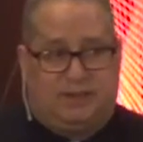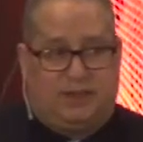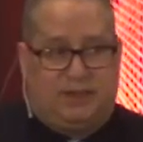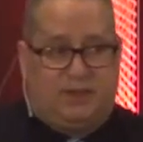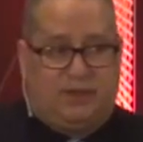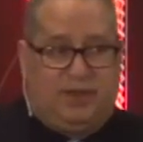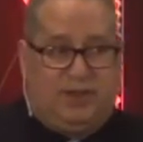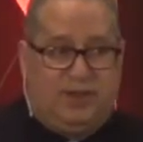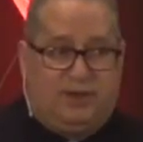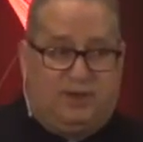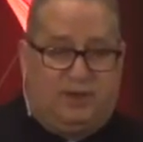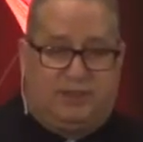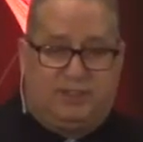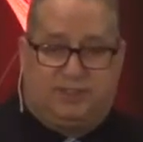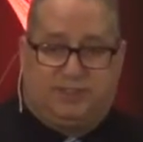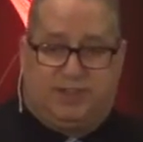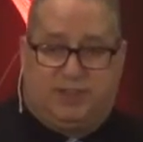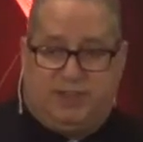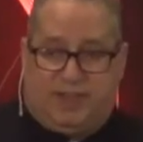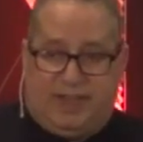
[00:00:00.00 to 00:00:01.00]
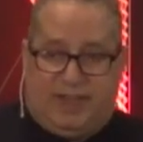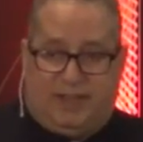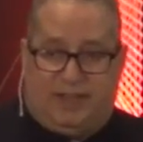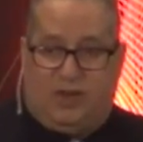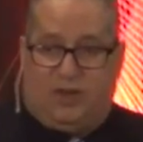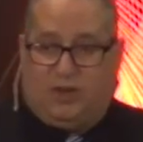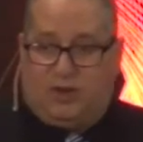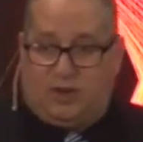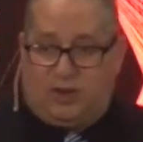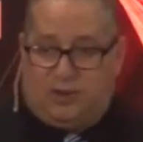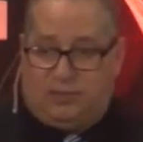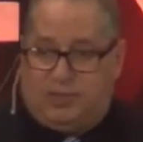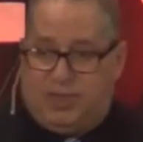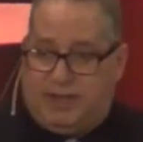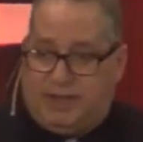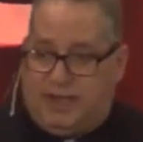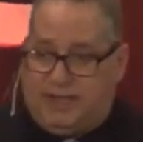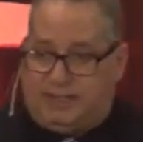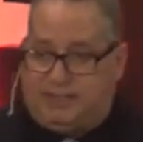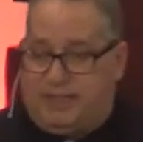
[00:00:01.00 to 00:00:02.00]
you know, here on Sunday, going on
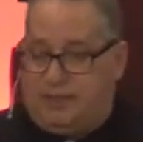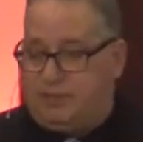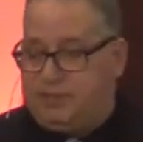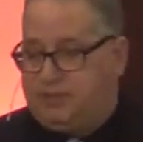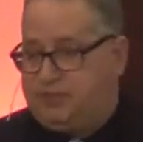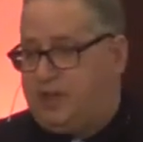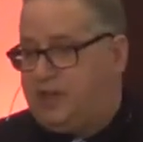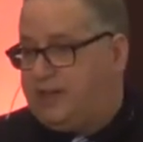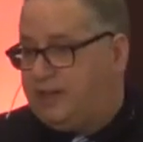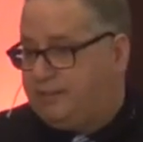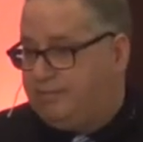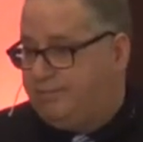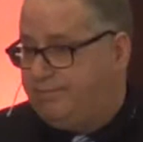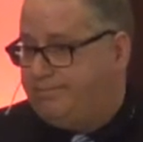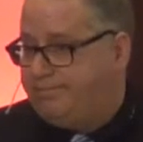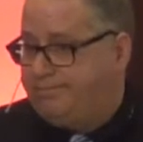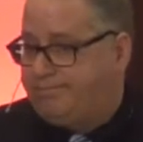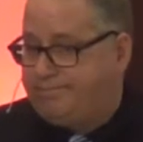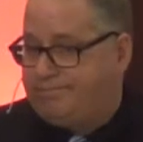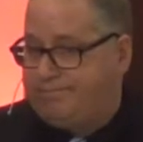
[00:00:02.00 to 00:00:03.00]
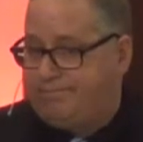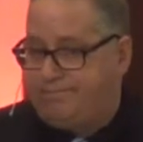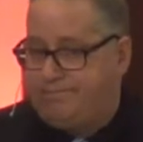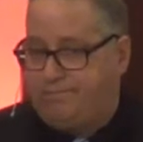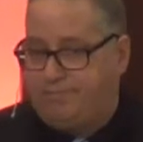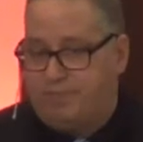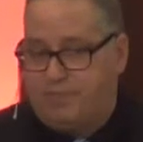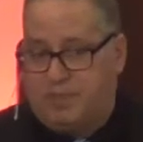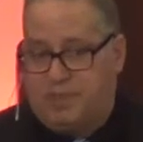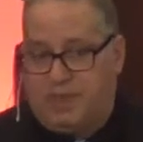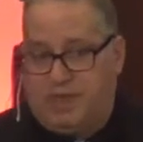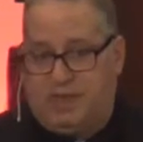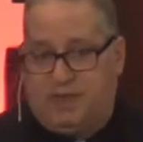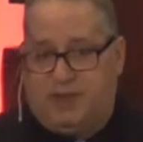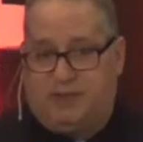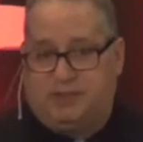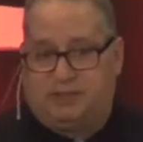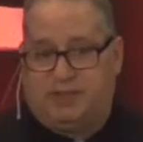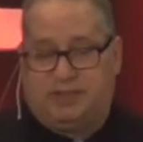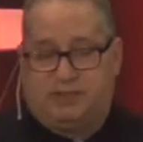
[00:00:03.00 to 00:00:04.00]
Monday type of job.
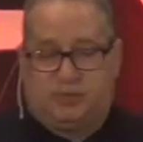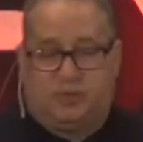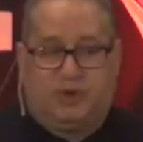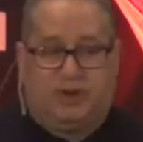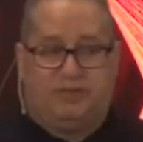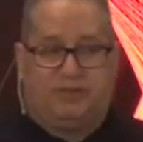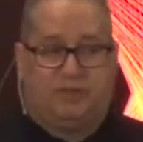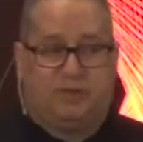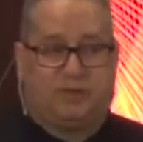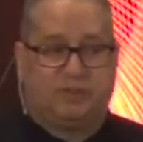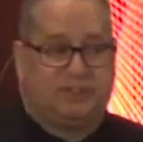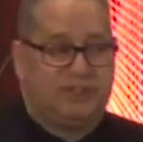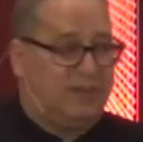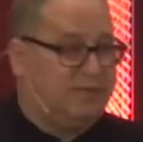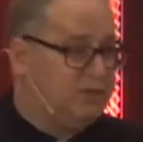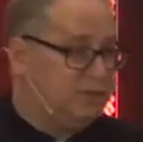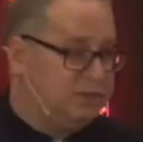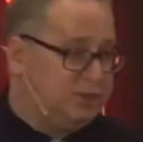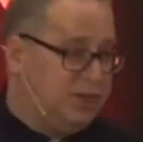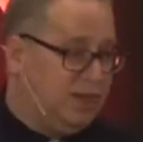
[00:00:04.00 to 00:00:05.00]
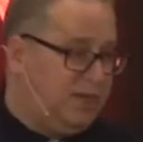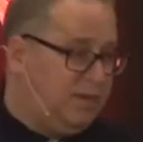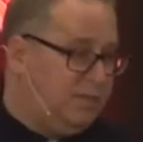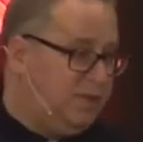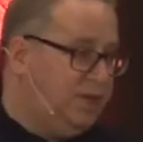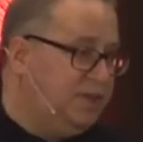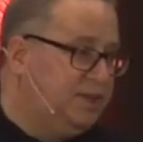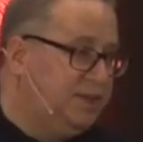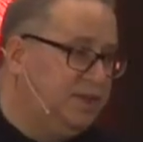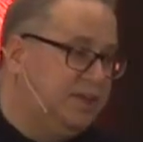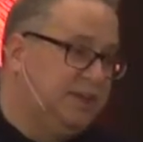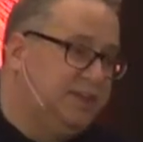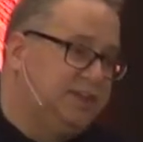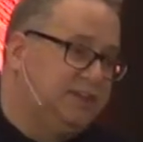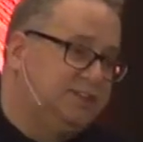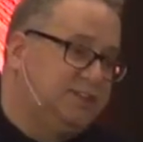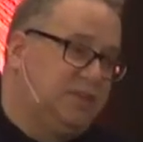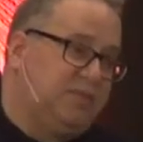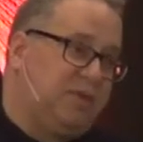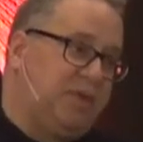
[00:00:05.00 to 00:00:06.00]
It is a 24/7 job.
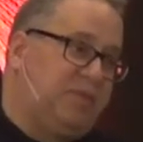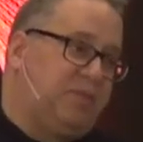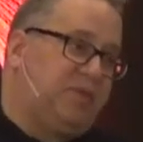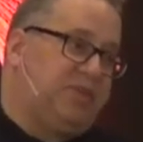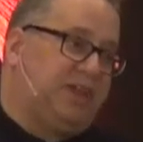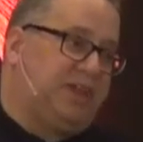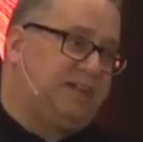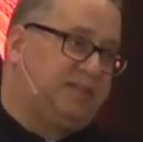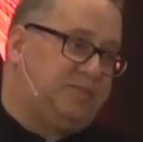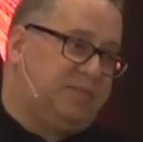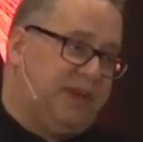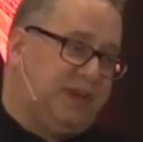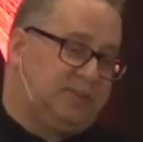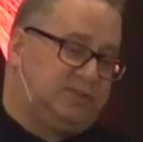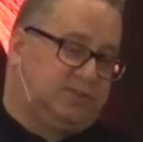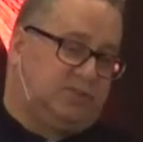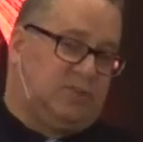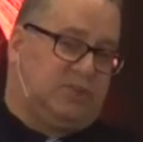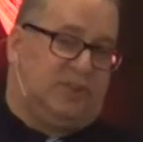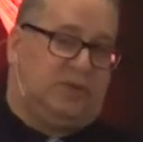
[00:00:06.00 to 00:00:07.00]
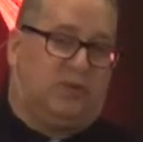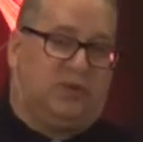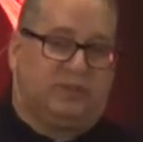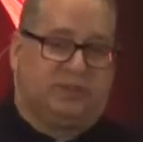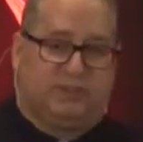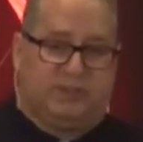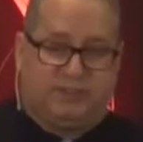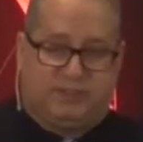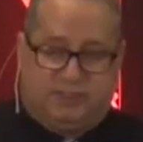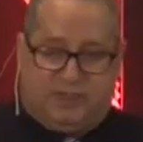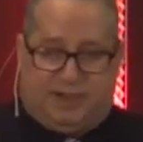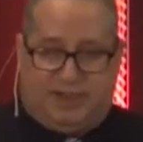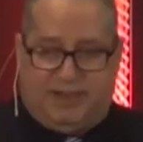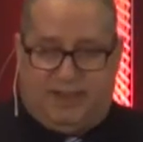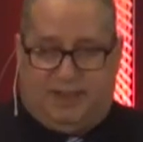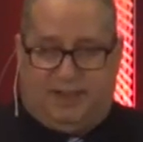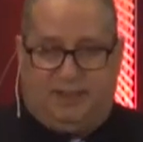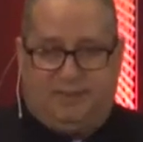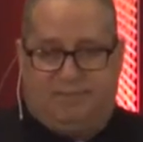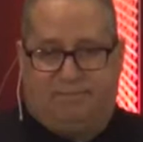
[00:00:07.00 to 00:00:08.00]
Some people think the pastor only works on
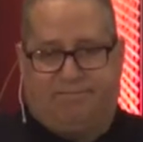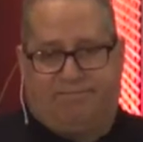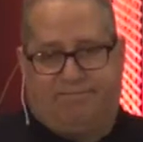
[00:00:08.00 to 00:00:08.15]
Sunday.